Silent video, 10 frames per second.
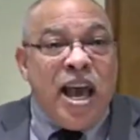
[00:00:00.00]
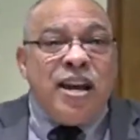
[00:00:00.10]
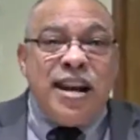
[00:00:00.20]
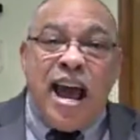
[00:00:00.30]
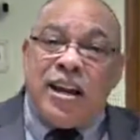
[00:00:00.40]

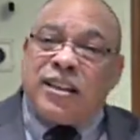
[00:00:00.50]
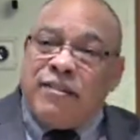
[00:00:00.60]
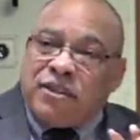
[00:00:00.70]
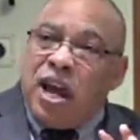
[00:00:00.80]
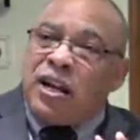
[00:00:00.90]
Now that
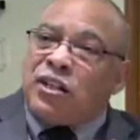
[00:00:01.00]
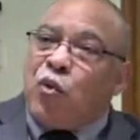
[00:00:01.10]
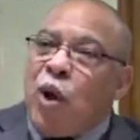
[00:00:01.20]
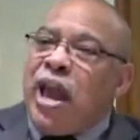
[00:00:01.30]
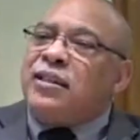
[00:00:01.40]
they've done it the
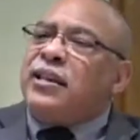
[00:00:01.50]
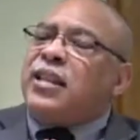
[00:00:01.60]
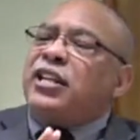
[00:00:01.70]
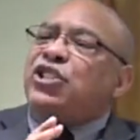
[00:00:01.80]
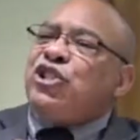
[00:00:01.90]
way that
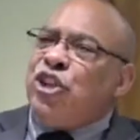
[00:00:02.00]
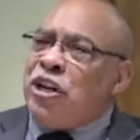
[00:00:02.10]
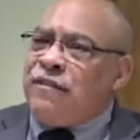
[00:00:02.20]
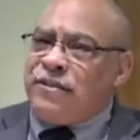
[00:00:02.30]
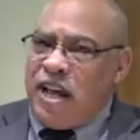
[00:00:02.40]
they should
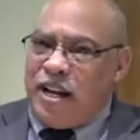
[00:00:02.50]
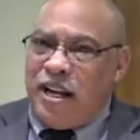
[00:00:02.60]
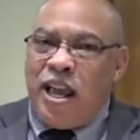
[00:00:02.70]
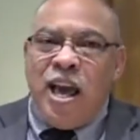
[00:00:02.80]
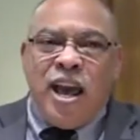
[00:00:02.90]
have done
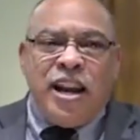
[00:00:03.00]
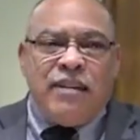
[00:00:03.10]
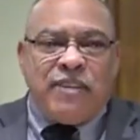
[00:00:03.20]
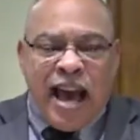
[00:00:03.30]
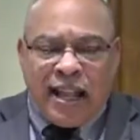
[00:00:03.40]
it, and
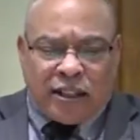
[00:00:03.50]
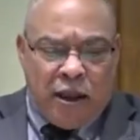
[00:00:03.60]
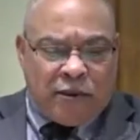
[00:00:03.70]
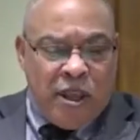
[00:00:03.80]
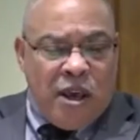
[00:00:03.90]
they've got
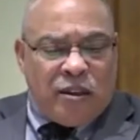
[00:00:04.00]
the,